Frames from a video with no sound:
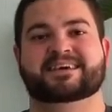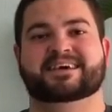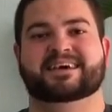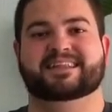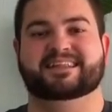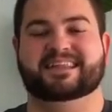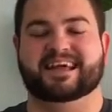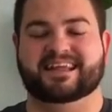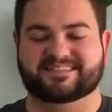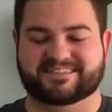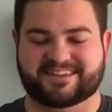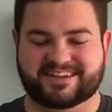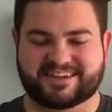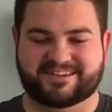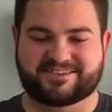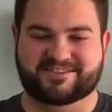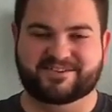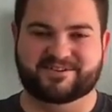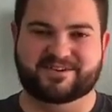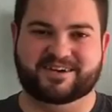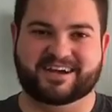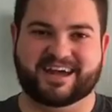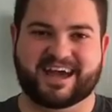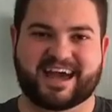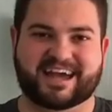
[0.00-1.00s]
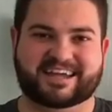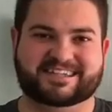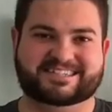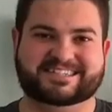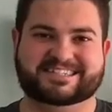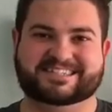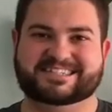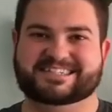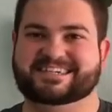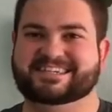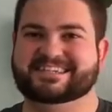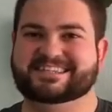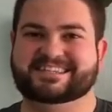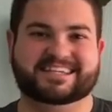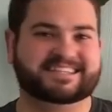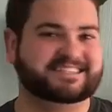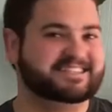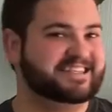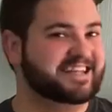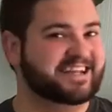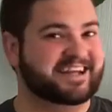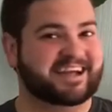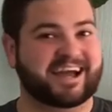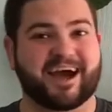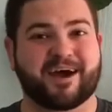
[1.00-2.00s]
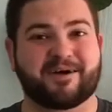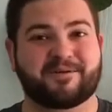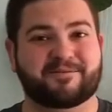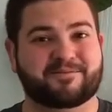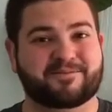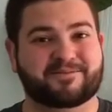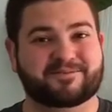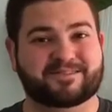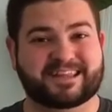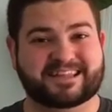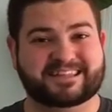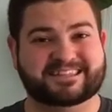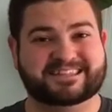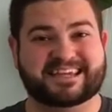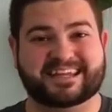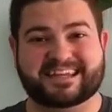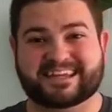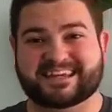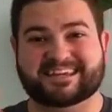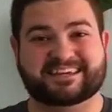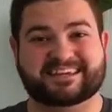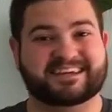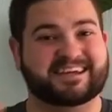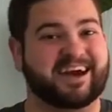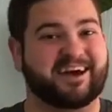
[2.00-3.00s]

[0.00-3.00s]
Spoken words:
And that's gonna do it, guys. Let's get a